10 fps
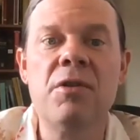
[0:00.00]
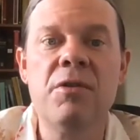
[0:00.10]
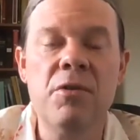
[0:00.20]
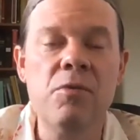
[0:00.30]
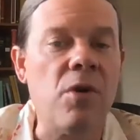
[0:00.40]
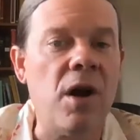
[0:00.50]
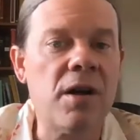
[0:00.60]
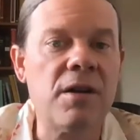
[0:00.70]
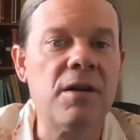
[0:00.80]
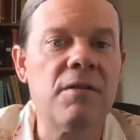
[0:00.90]
the
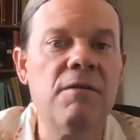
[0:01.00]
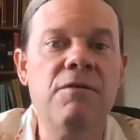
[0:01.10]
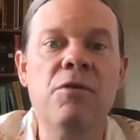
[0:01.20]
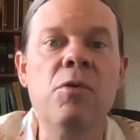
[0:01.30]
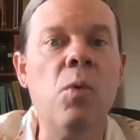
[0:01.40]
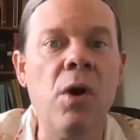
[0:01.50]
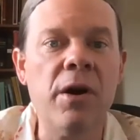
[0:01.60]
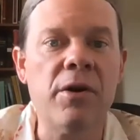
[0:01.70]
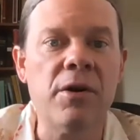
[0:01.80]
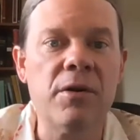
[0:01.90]
rock for
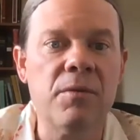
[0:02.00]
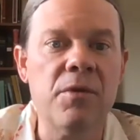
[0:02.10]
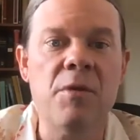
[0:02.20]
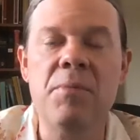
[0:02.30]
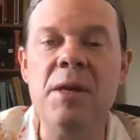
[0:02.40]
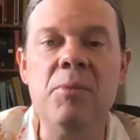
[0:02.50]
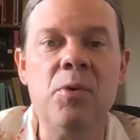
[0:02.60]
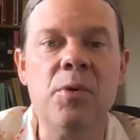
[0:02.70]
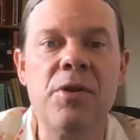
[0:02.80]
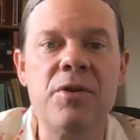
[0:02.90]
water when the people
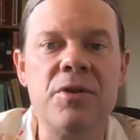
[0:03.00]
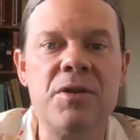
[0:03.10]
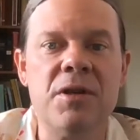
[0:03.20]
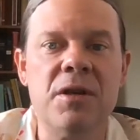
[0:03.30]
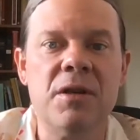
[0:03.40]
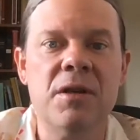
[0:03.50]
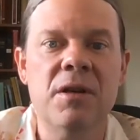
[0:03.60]
were thirsty.